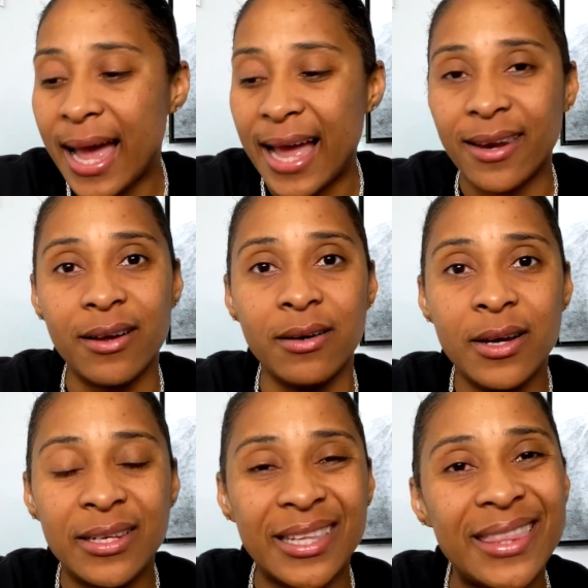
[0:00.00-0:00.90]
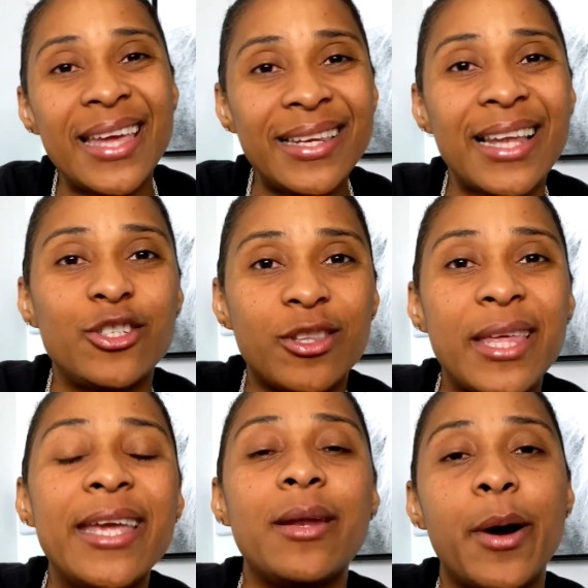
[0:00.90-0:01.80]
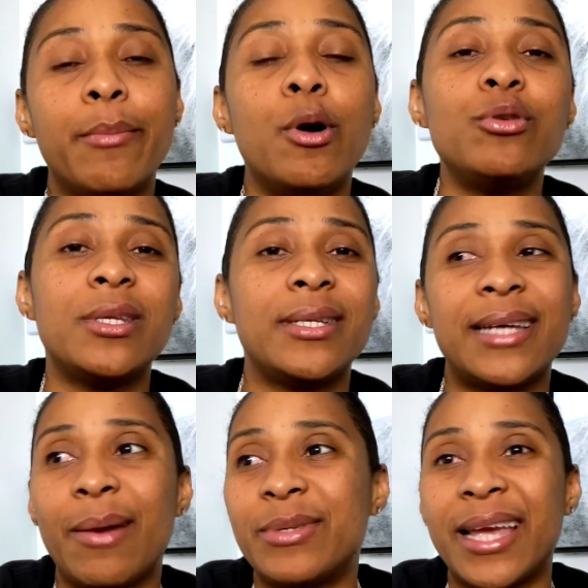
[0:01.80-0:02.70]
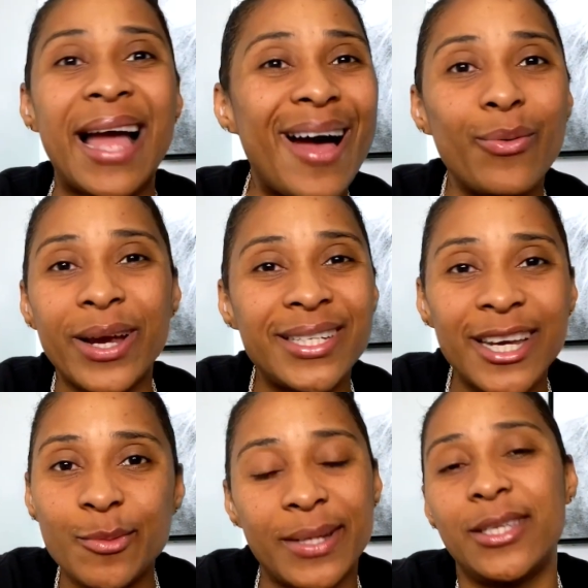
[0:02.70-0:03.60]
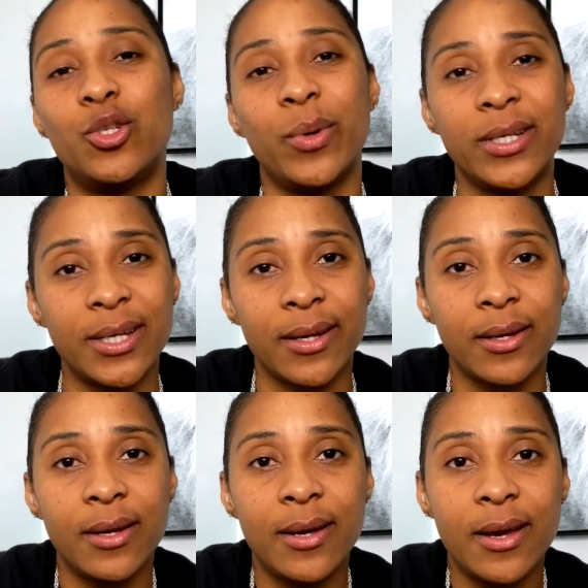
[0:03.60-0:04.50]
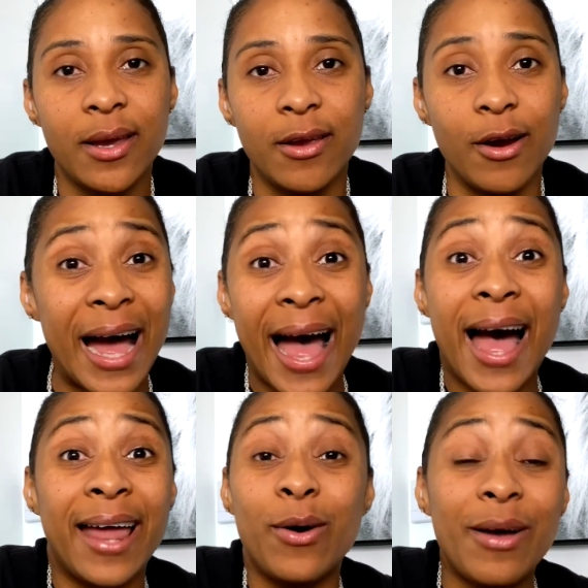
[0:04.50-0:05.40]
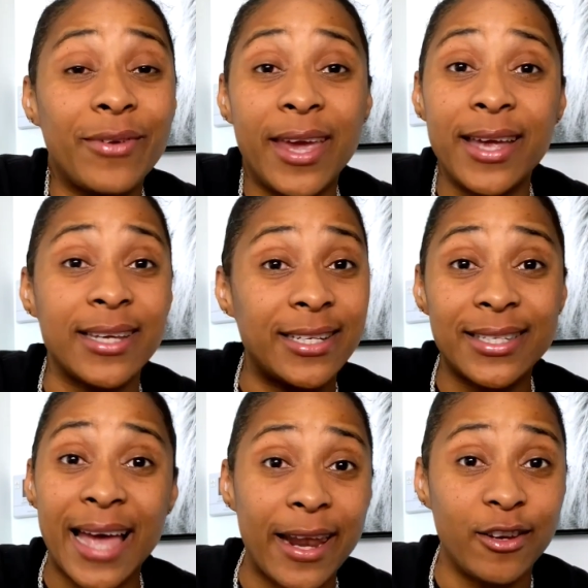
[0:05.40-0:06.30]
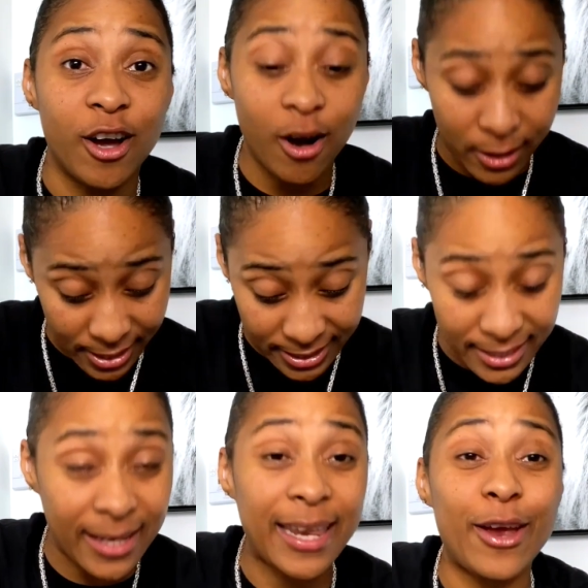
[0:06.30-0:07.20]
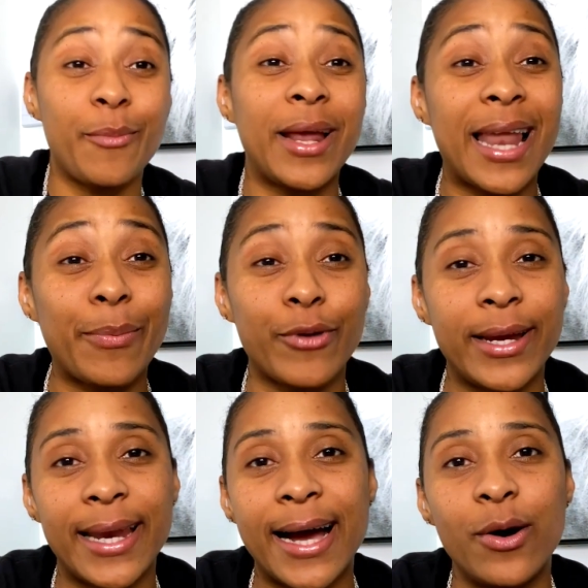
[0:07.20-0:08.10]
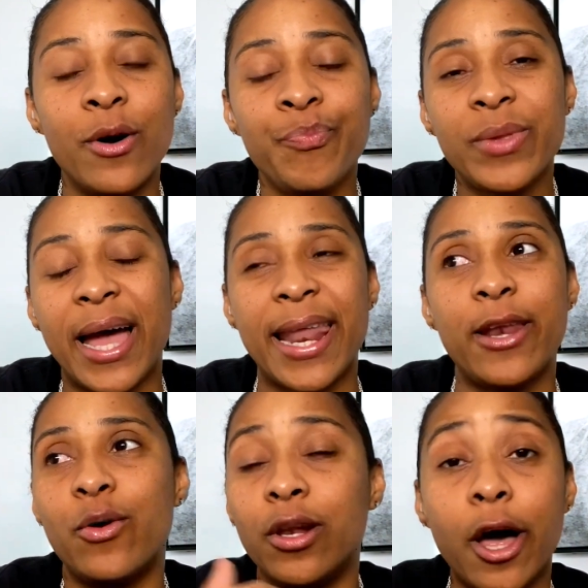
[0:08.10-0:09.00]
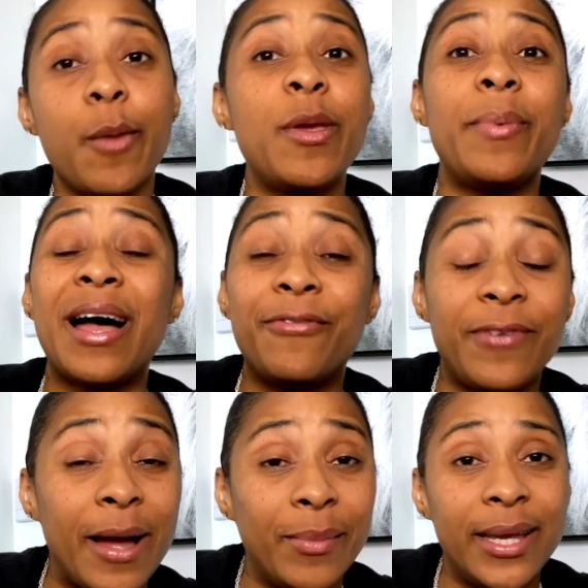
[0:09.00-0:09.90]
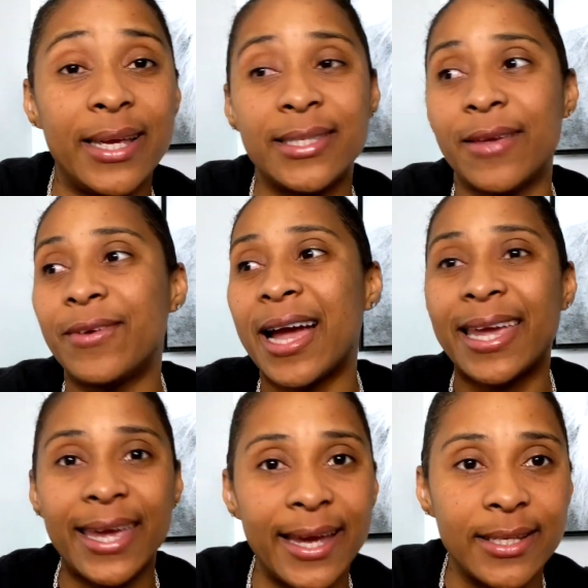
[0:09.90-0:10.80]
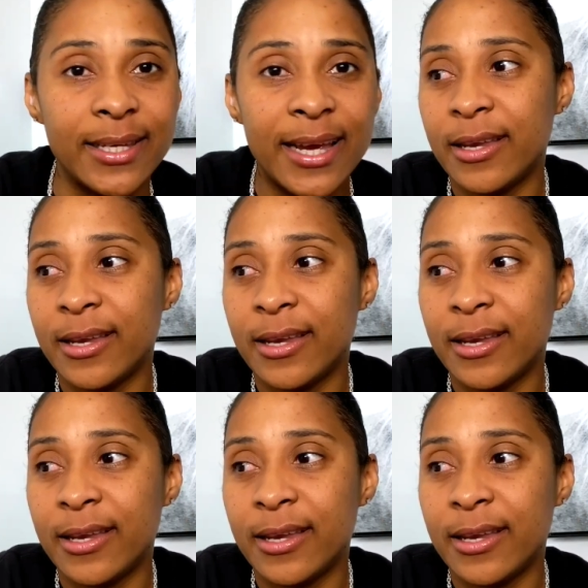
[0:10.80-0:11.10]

And the, the thing that you're thinking about most of the time is like, how do I change my situation? You know, I, I don't have kids. I just got a dog and he's sitting here in my lap right now. And I know a lot of people have families, they've got kids.